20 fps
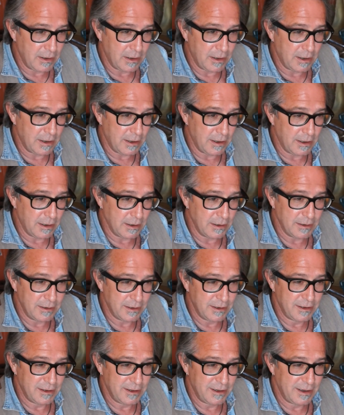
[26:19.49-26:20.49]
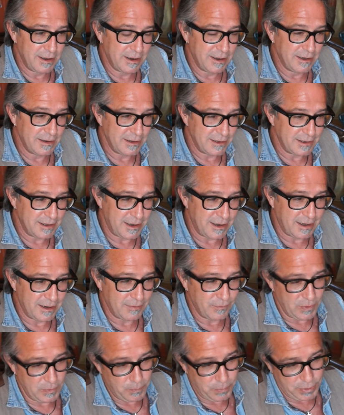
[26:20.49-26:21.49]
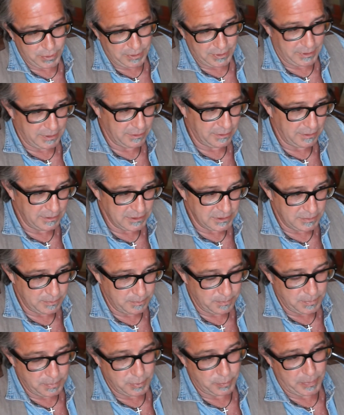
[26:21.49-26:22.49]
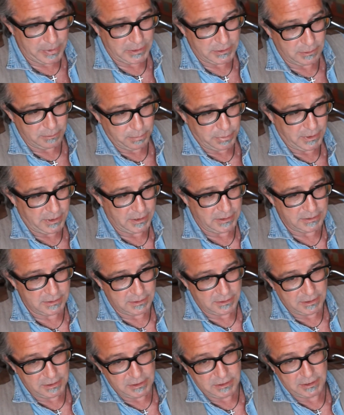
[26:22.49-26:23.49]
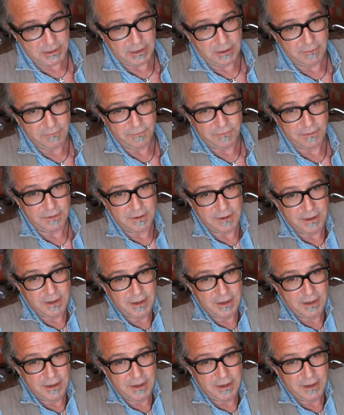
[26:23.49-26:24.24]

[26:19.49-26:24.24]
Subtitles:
and we put it on this special place on the shelf. And